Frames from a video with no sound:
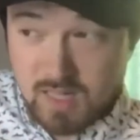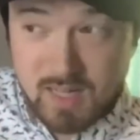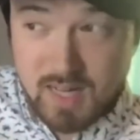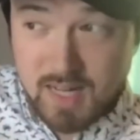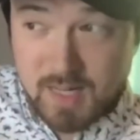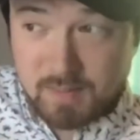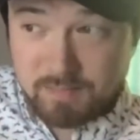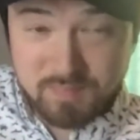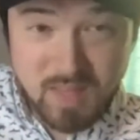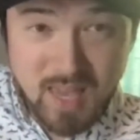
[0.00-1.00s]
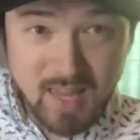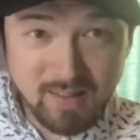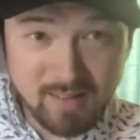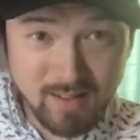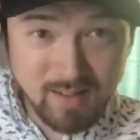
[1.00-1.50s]
And
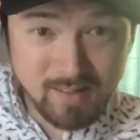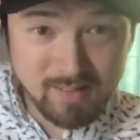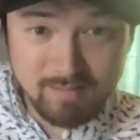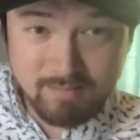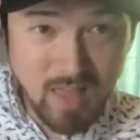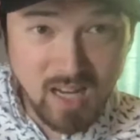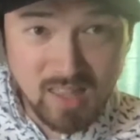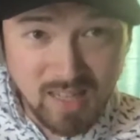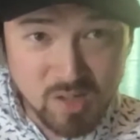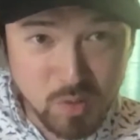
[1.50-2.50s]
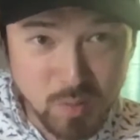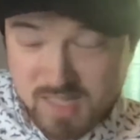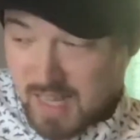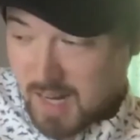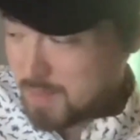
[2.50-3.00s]
anything else you want to set up